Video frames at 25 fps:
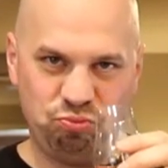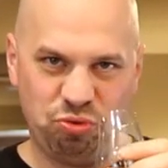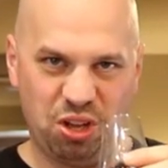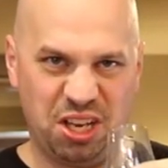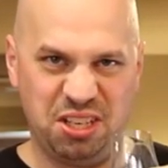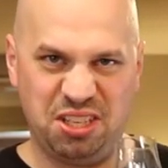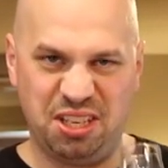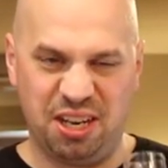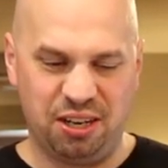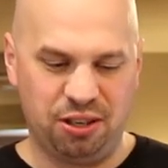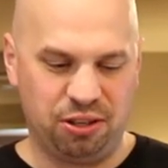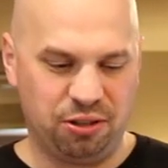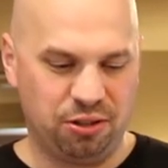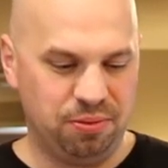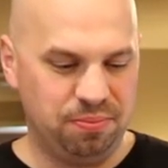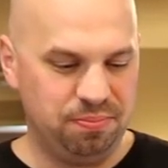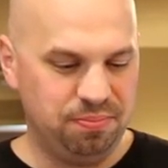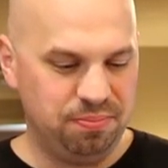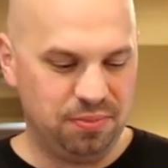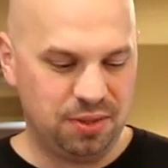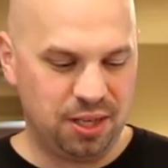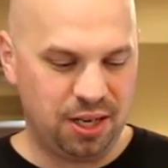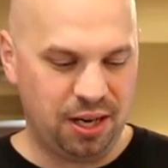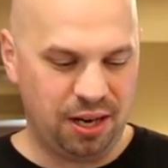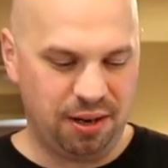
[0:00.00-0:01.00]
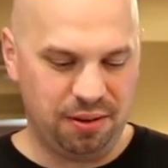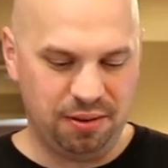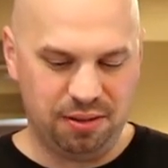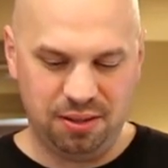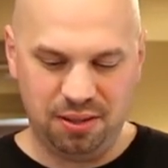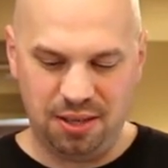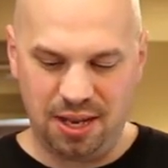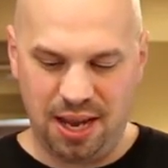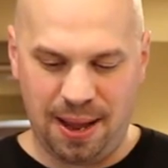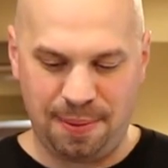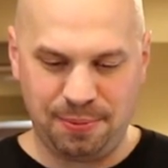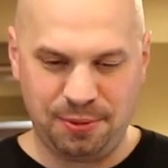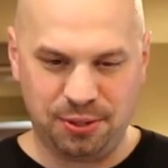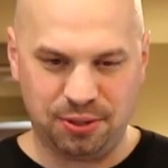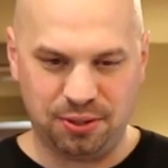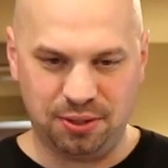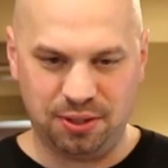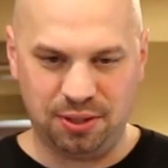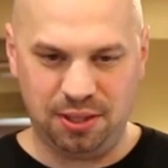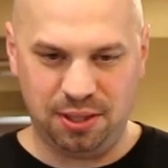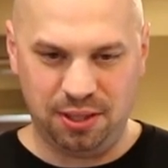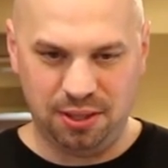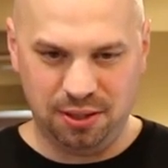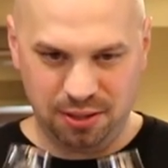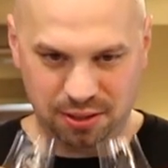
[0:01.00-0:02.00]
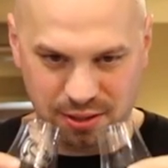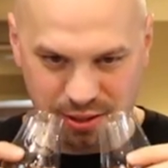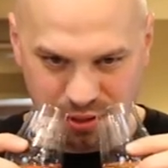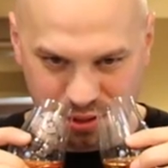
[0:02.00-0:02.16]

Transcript: Identical, all right, absolutely,